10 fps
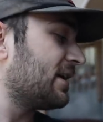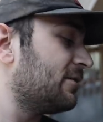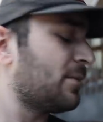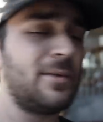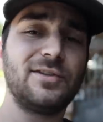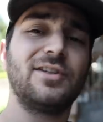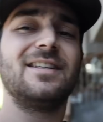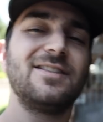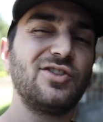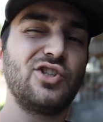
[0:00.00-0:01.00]
Um, I'm also
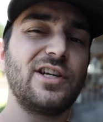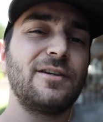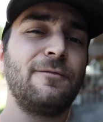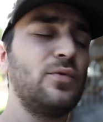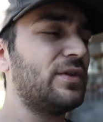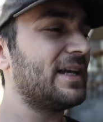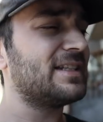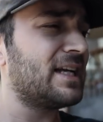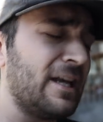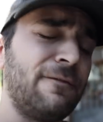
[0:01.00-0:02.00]
gonna suggest a few
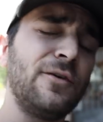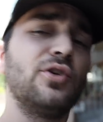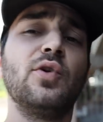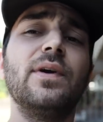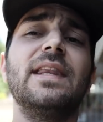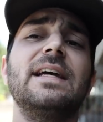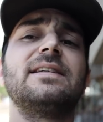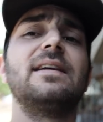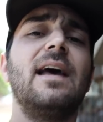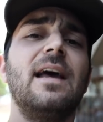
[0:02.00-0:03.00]
things that if you're doing
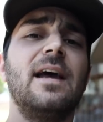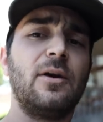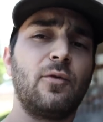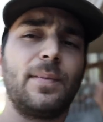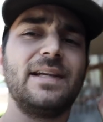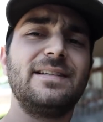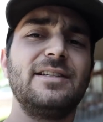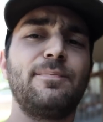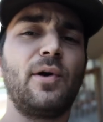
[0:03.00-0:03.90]
this, replace these